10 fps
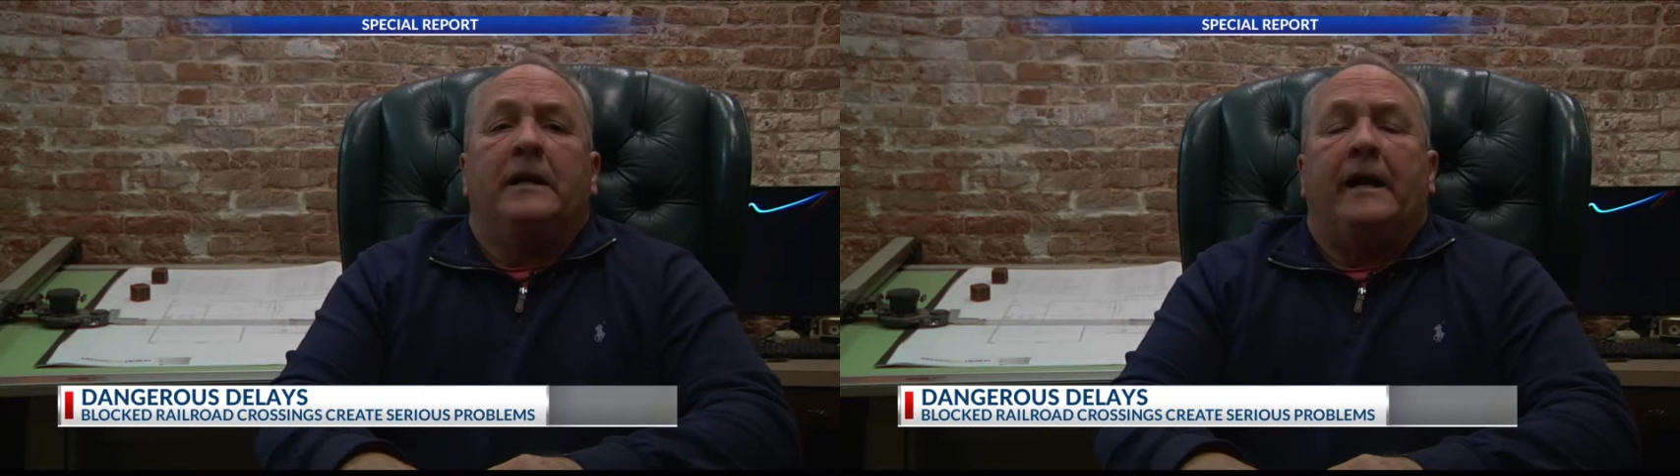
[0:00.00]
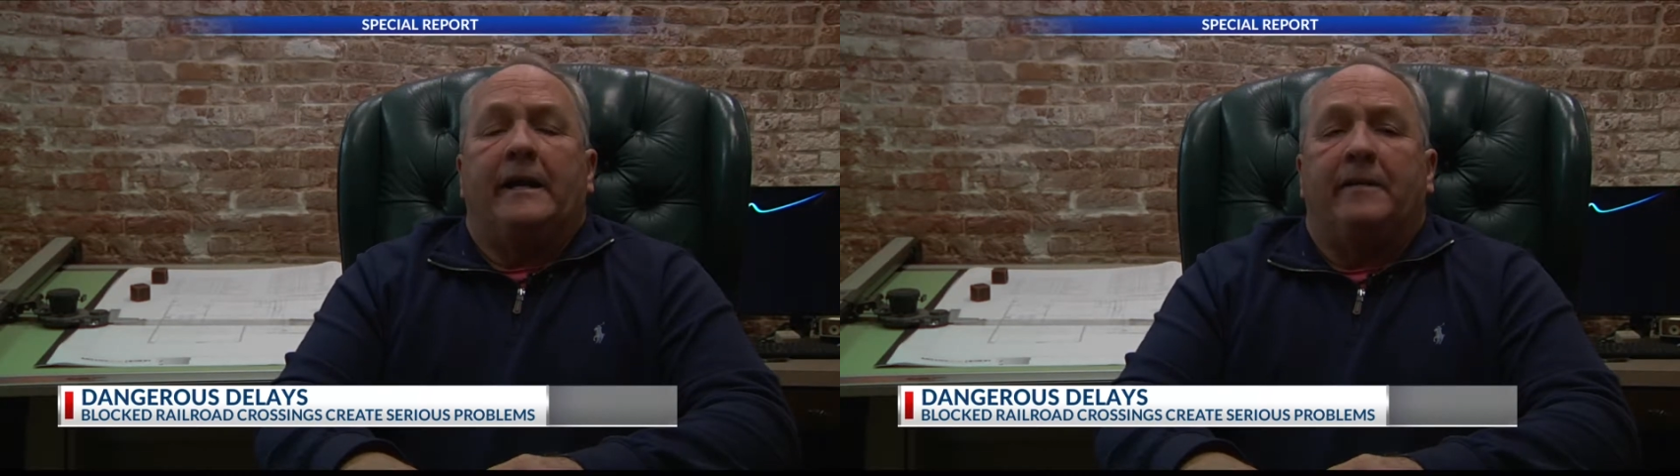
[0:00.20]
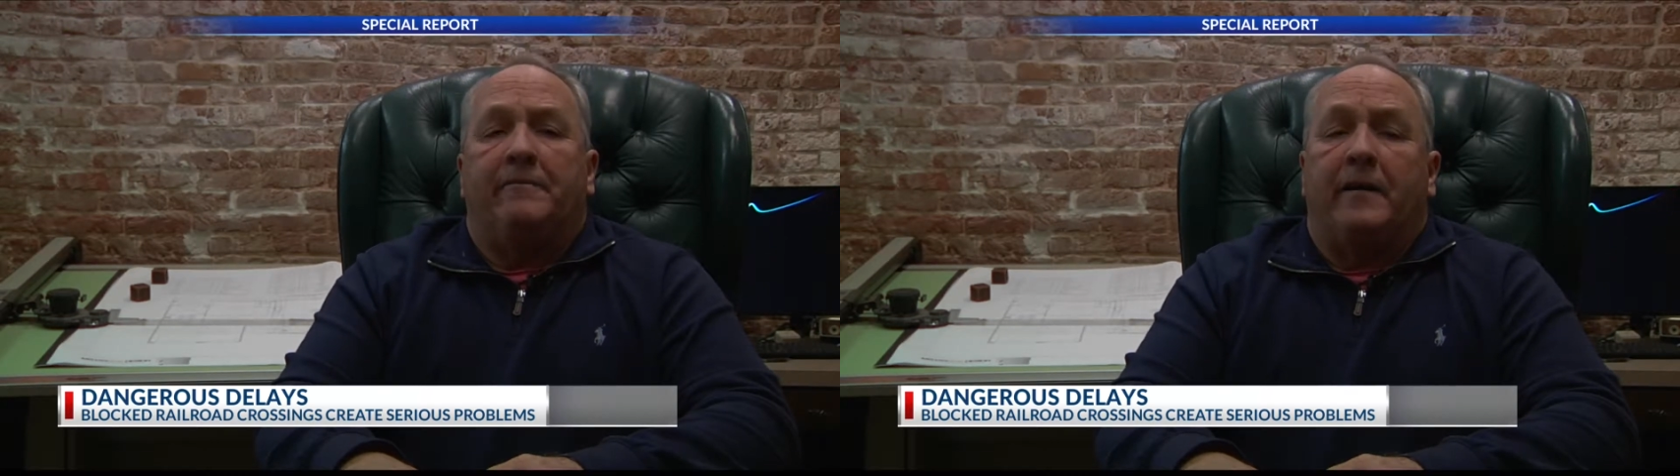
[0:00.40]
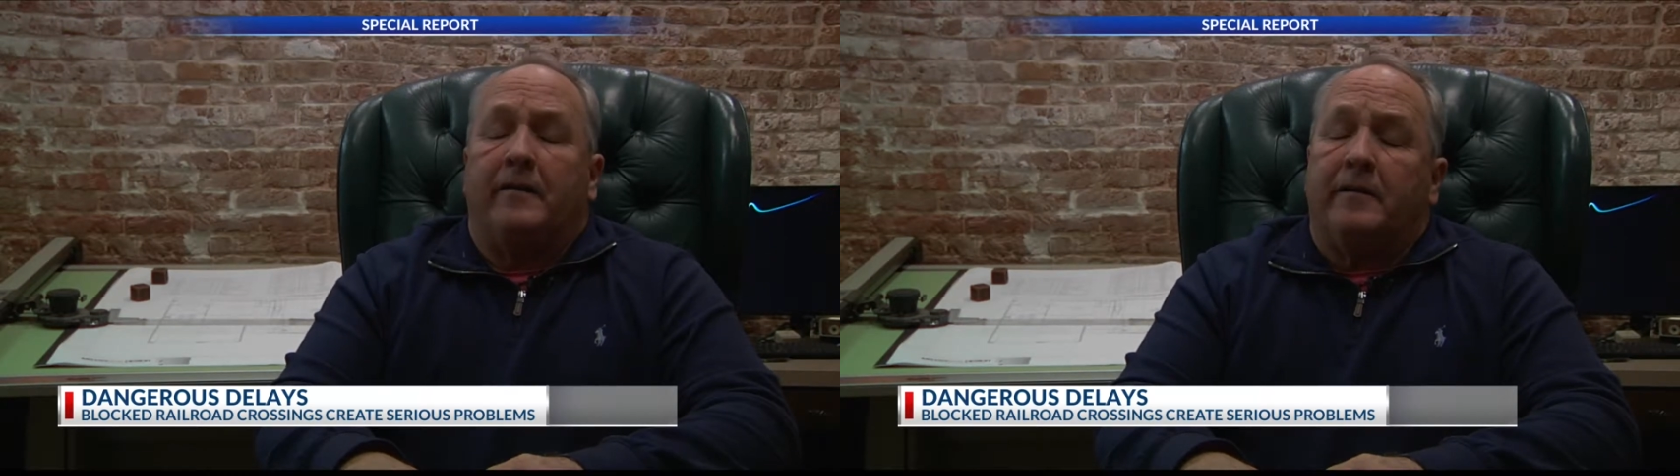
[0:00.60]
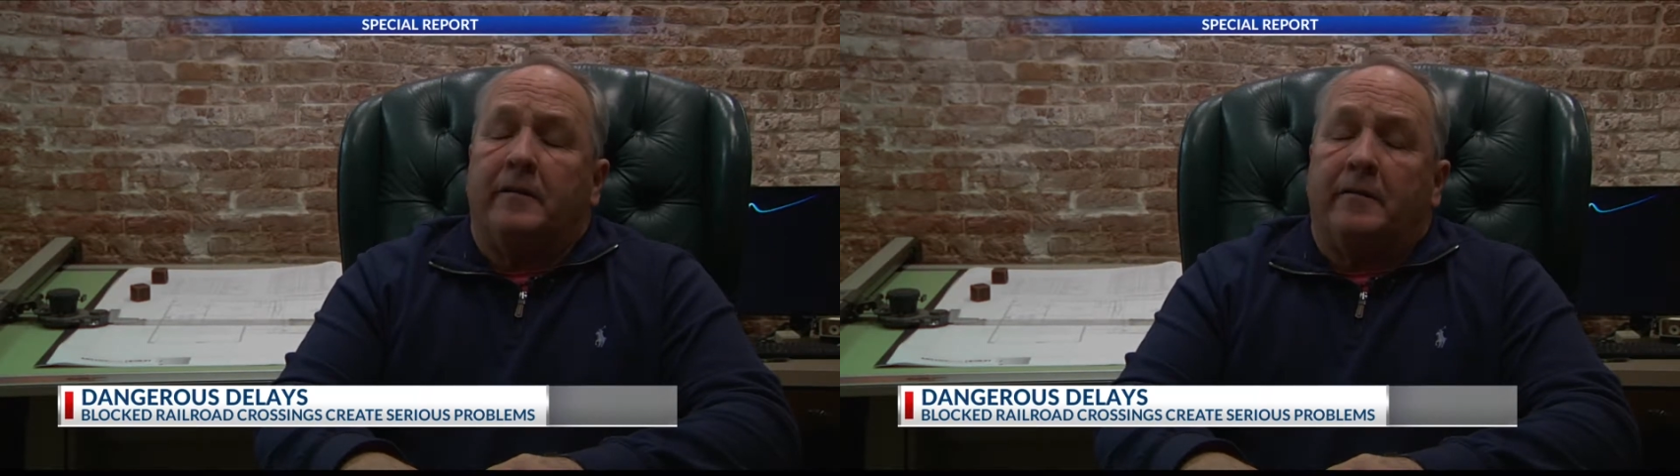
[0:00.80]
and have
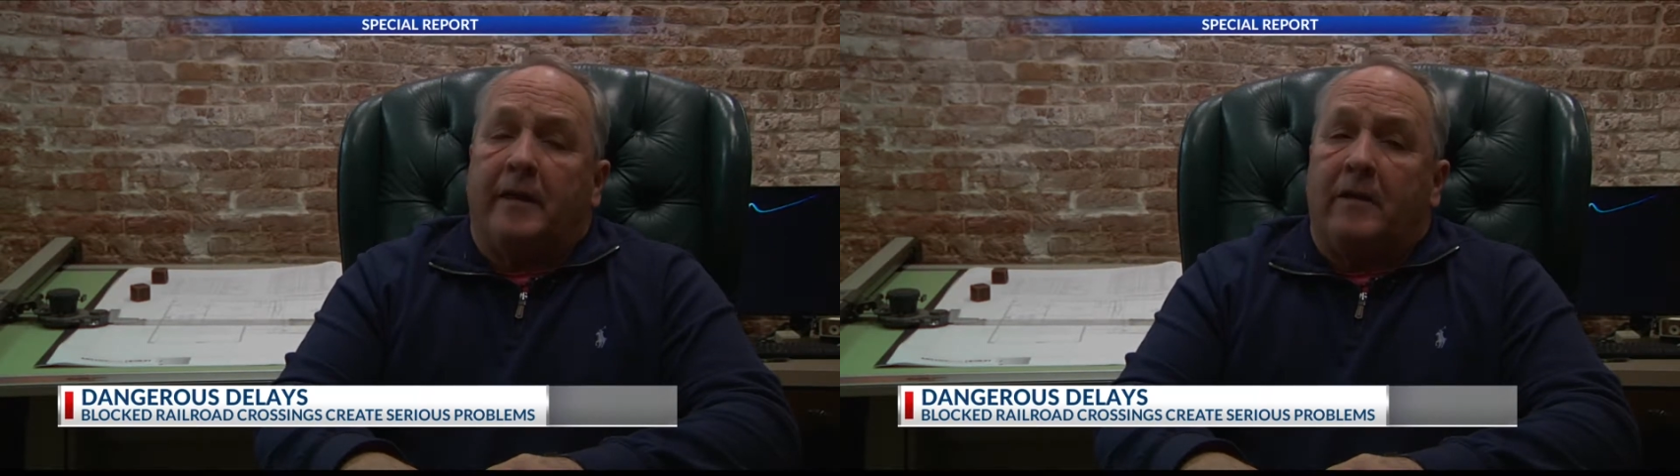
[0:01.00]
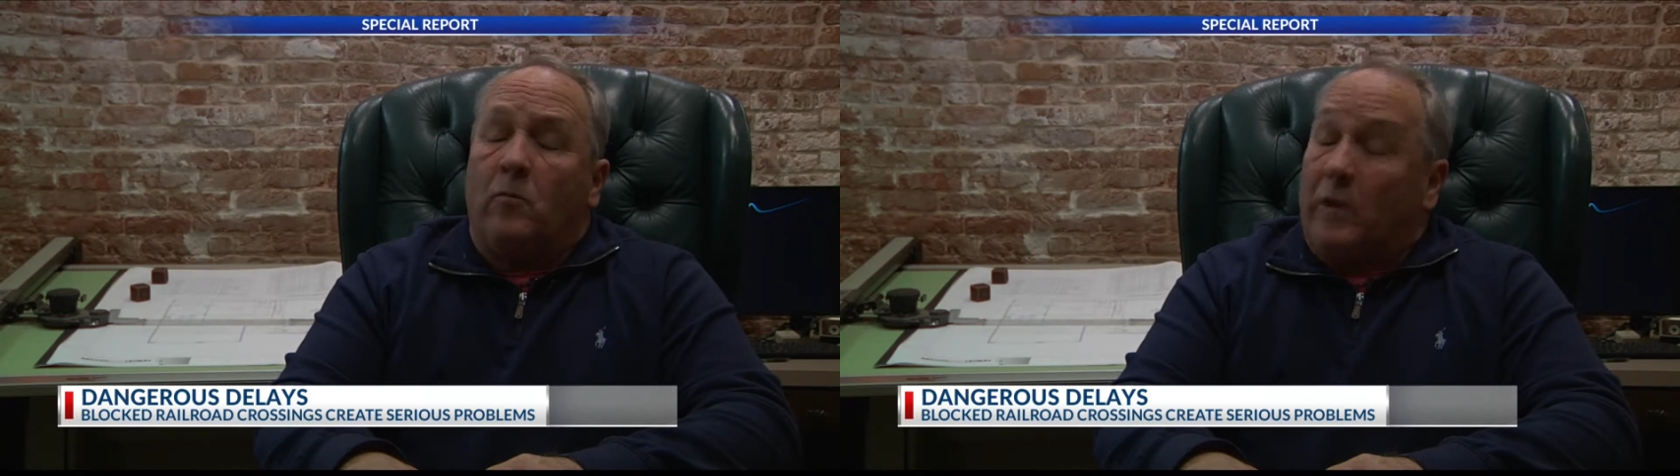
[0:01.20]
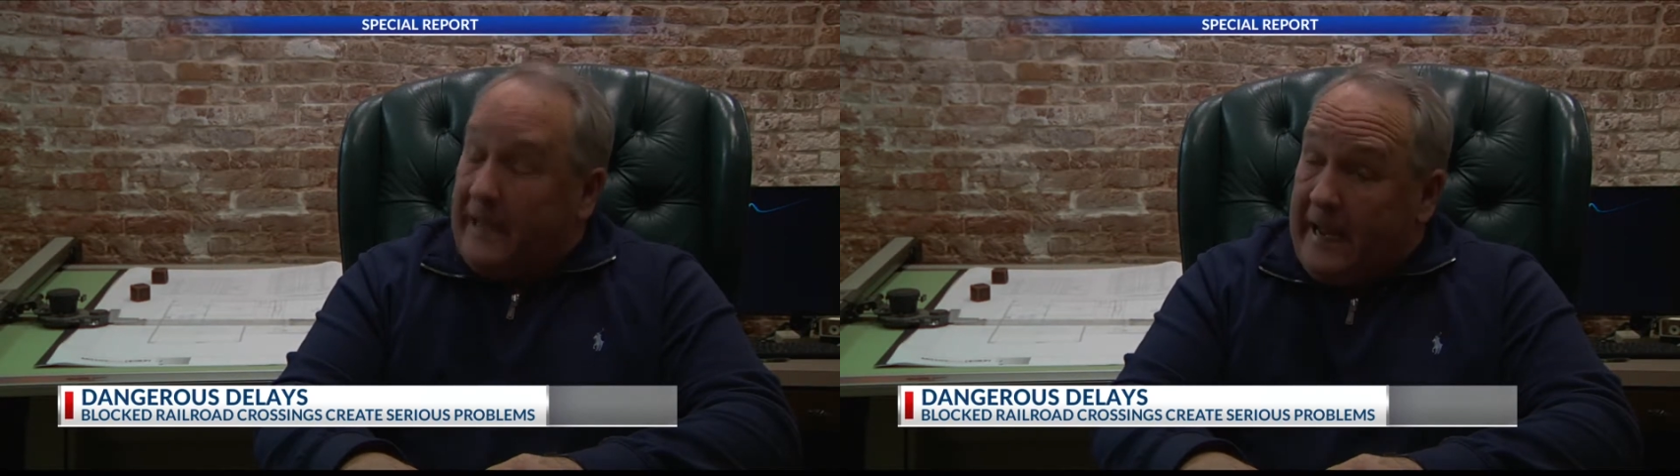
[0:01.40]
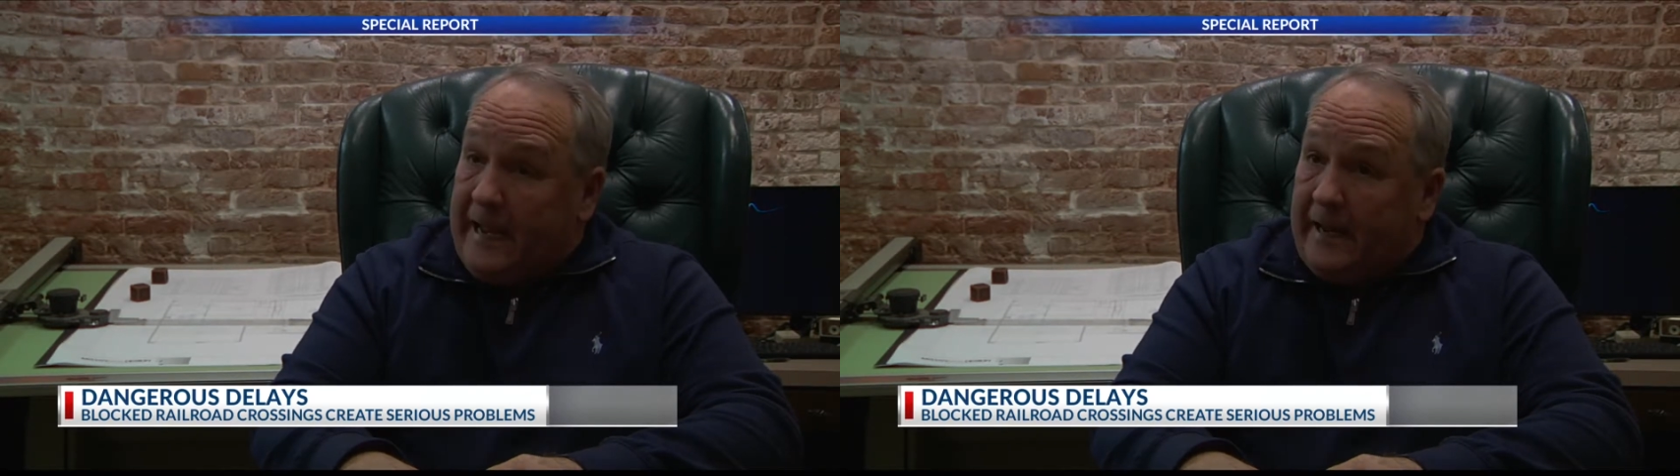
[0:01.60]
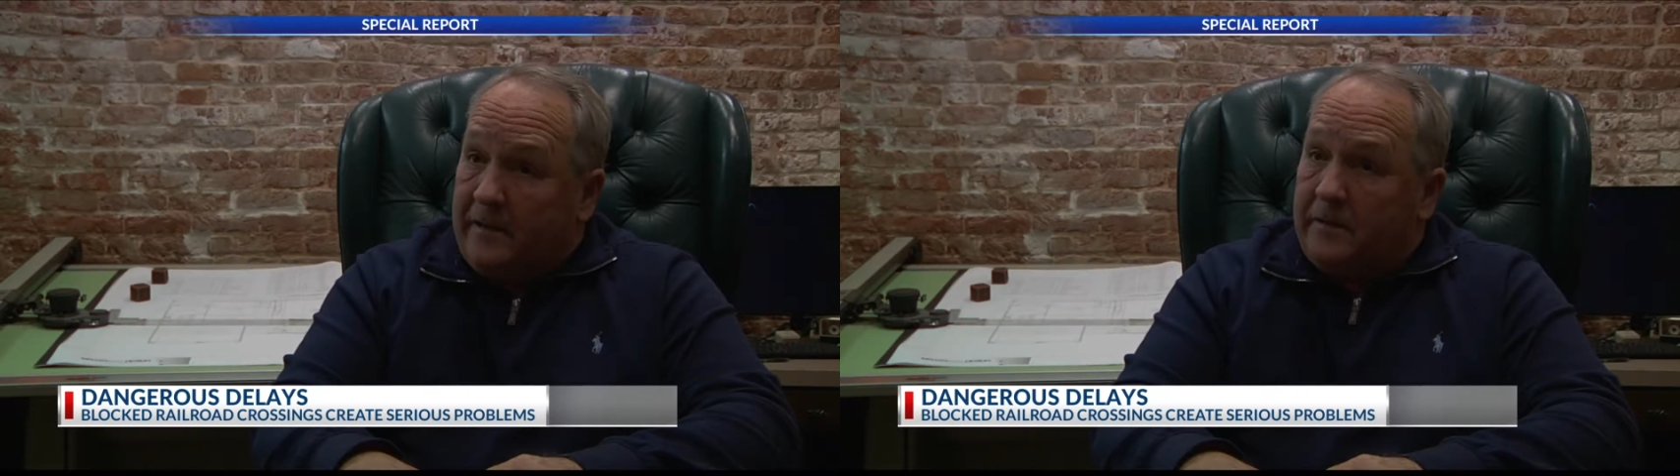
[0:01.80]
found that we can't.